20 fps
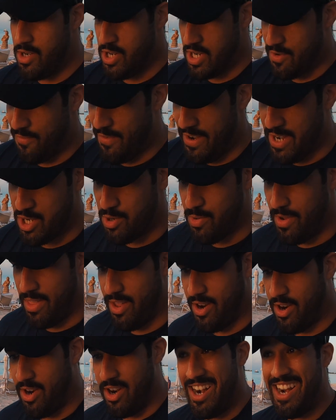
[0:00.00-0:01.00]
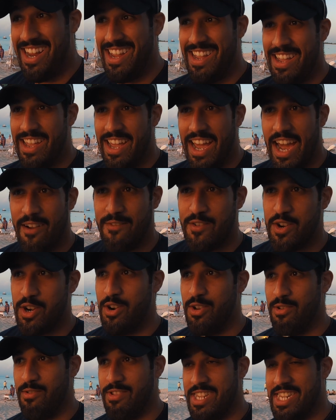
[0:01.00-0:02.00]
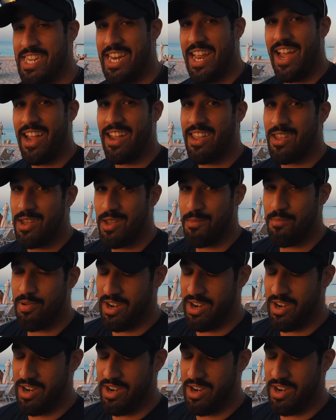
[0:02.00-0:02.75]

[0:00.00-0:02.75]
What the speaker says: Just finished with our afternoon snack, a